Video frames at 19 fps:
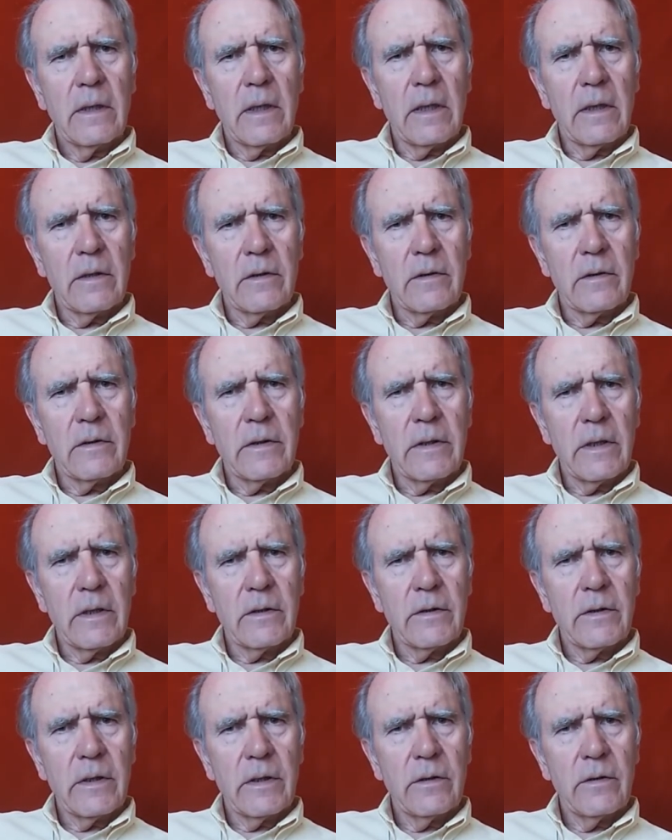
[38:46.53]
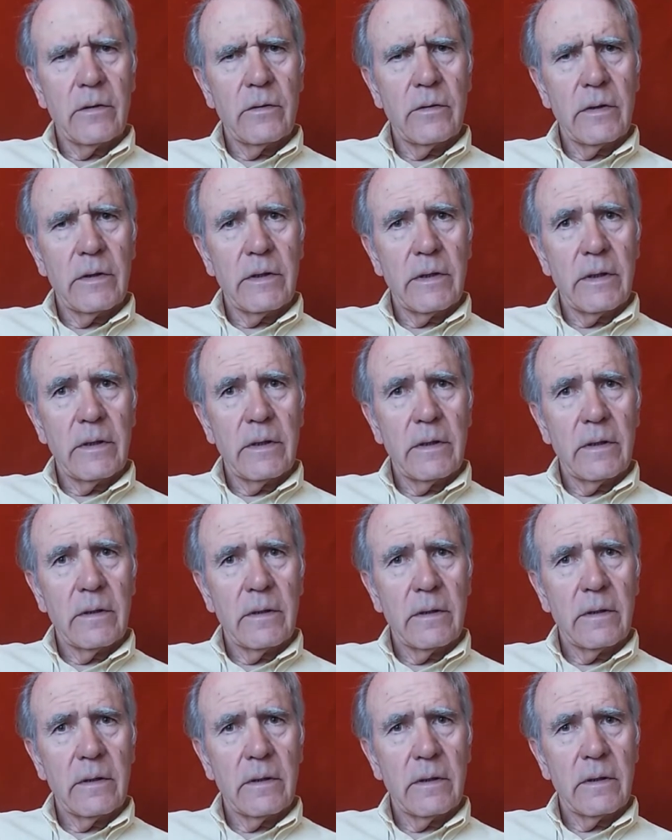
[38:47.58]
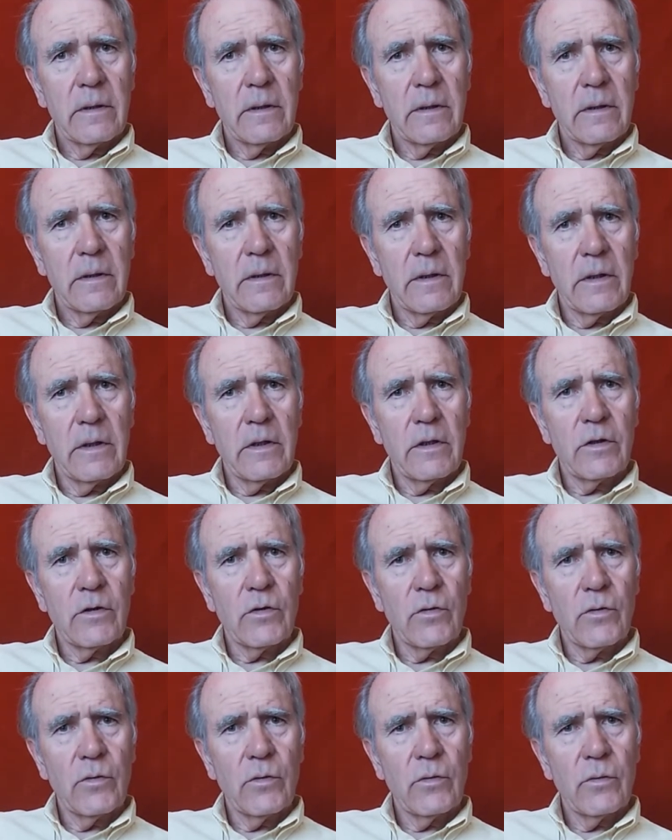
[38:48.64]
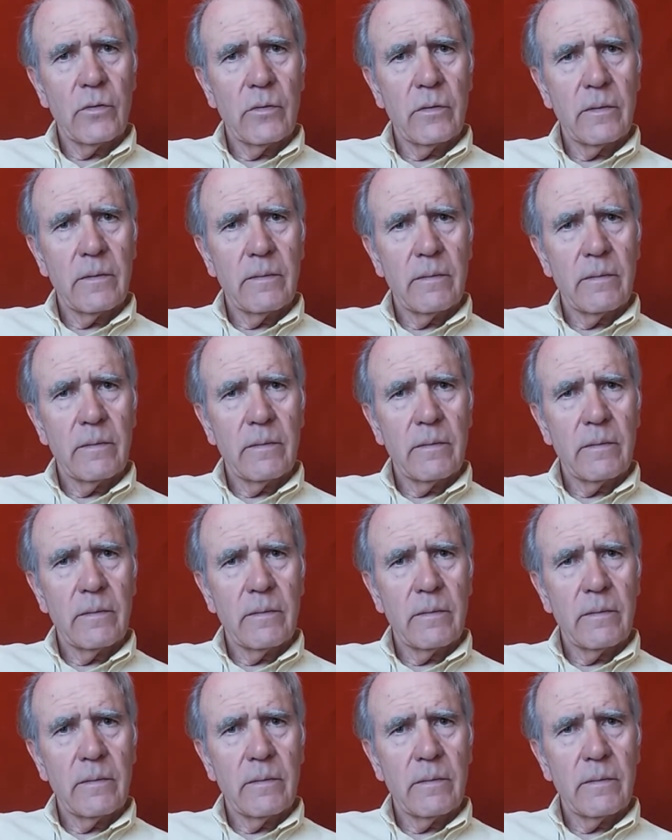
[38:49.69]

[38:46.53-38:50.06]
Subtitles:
has a certain unity, is true,